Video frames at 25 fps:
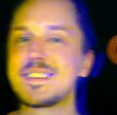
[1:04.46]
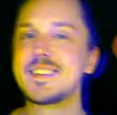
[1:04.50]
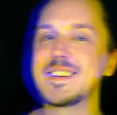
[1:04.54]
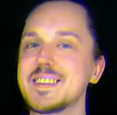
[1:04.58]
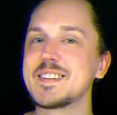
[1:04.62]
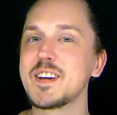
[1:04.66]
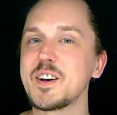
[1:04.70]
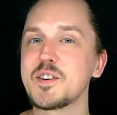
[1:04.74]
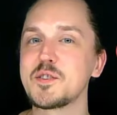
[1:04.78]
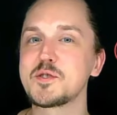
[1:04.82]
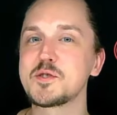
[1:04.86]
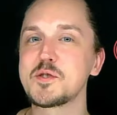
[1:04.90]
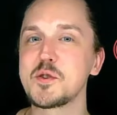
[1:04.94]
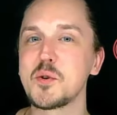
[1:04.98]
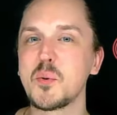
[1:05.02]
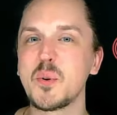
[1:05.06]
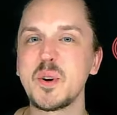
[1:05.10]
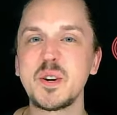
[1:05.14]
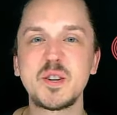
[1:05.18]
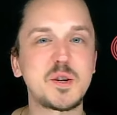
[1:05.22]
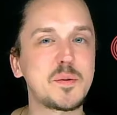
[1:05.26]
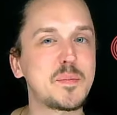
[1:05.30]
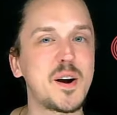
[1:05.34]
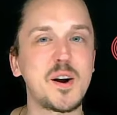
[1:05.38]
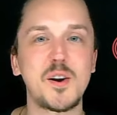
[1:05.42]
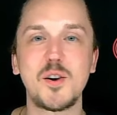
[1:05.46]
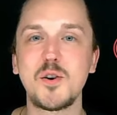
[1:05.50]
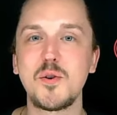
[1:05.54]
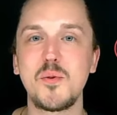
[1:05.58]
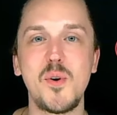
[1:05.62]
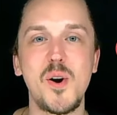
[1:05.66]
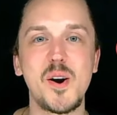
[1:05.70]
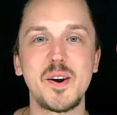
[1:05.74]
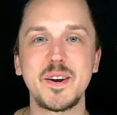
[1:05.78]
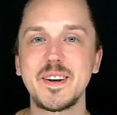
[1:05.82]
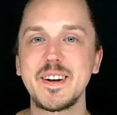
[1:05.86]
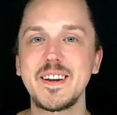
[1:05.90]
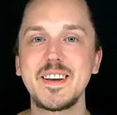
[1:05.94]
to tell stories about
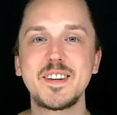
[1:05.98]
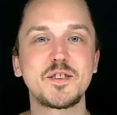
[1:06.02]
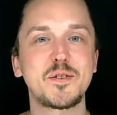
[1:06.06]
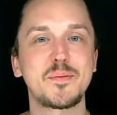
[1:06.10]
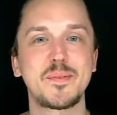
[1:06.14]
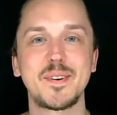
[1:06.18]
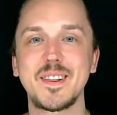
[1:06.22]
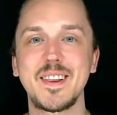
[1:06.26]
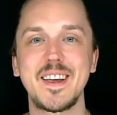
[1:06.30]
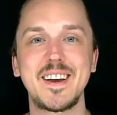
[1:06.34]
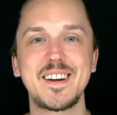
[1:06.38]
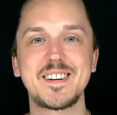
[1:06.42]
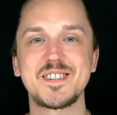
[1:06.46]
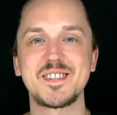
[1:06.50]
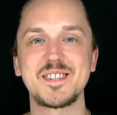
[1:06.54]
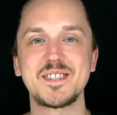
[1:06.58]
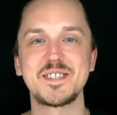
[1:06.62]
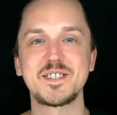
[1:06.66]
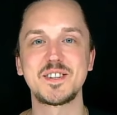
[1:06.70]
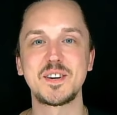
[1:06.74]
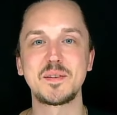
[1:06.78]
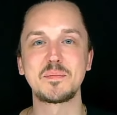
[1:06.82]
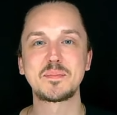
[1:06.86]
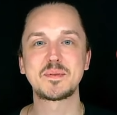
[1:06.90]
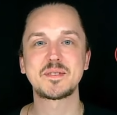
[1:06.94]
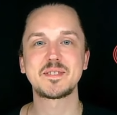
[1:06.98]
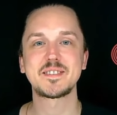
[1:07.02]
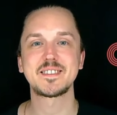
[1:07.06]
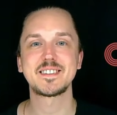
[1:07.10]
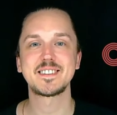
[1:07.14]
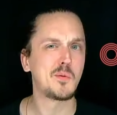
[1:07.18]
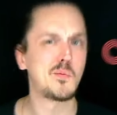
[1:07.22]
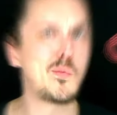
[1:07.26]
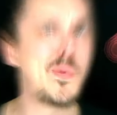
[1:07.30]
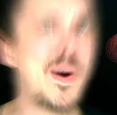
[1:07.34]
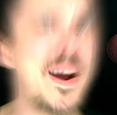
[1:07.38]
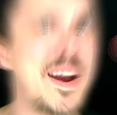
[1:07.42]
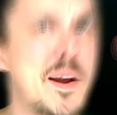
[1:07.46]
quantities and relationships.
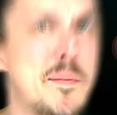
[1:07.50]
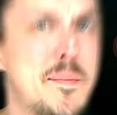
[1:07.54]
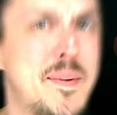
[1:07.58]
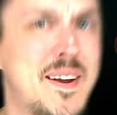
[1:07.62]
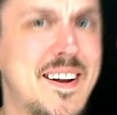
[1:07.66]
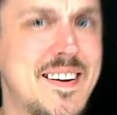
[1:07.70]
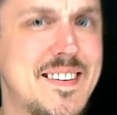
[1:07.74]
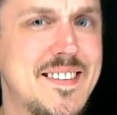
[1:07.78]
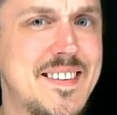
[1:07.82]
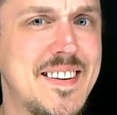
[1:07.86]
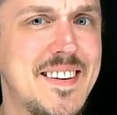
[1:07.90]
Wait a minute.